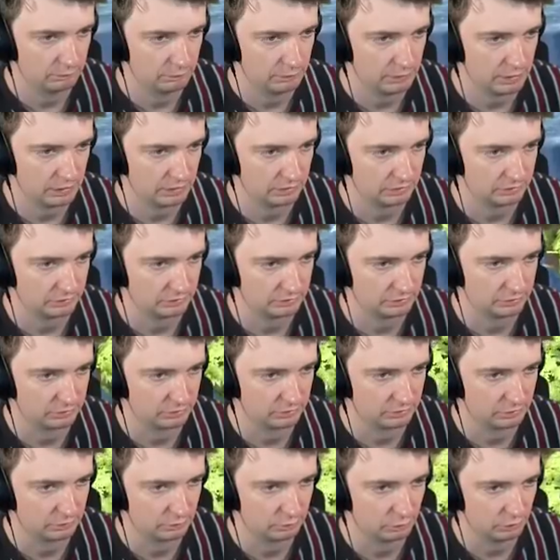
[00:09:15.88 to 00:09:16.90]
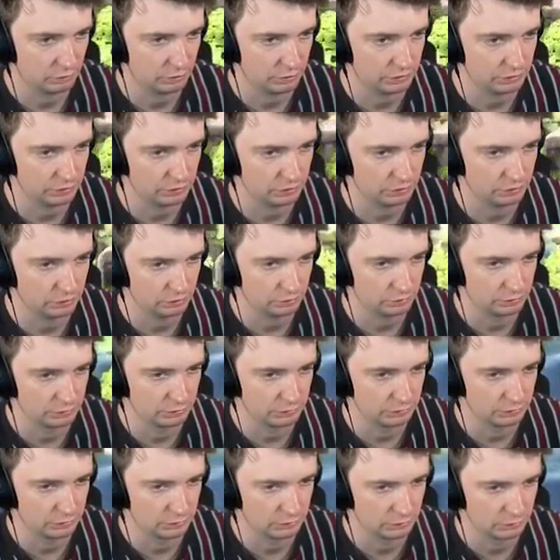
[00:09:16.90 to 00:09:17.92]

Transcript: Max, what are you doing?